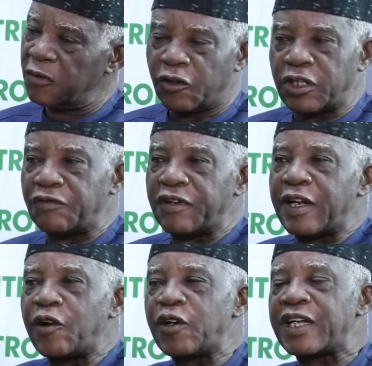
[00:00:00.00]
But
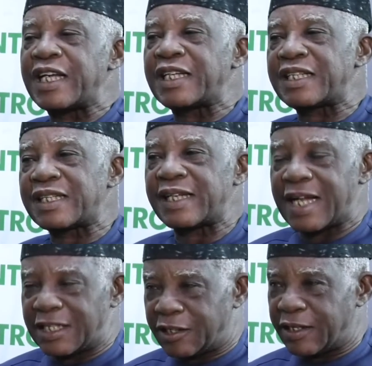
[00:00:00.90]
is
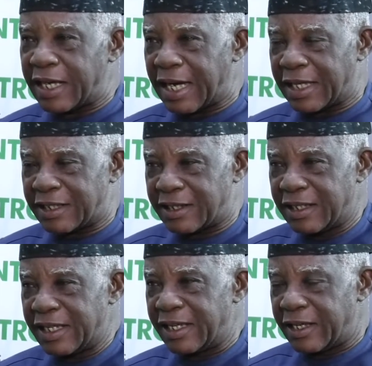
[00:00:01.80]
Nigeria at
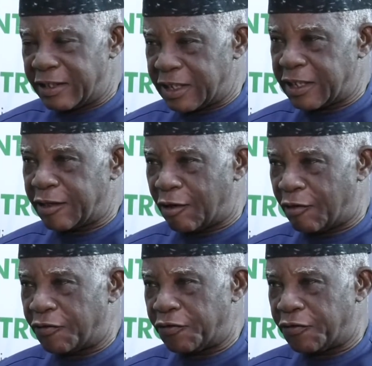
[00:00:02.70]
a risk of